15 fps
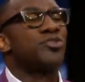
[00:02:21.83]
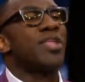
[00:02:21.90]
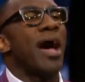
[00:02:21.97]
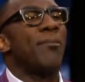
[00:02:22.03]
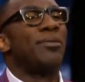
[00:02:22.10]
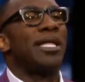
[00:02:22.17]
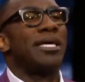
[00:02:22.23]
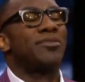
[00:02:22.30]

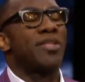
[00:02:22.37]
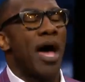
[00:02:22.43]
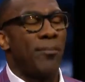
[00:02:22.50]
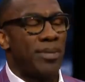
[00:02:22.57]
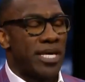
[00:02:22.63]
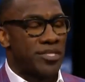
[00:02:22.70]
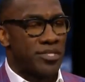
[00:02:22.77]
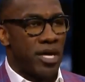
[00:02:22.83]
Stop
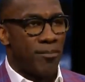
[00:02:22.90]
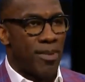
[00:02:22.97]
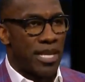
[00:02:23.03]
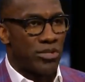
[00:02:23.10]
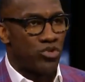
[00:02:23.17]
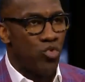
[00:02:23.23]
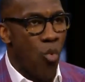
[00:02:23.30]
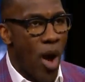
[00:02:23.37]
playing, Skip
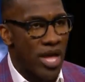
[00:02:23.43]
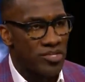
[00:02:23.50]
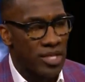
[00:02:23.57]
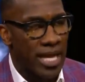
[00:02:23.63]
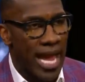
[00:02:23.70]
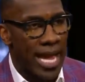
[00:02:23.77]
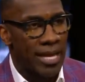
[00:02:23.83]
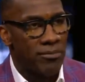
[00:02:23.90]
Bayless. You watched the
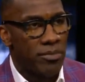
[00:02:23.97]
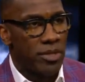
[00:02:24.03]
game.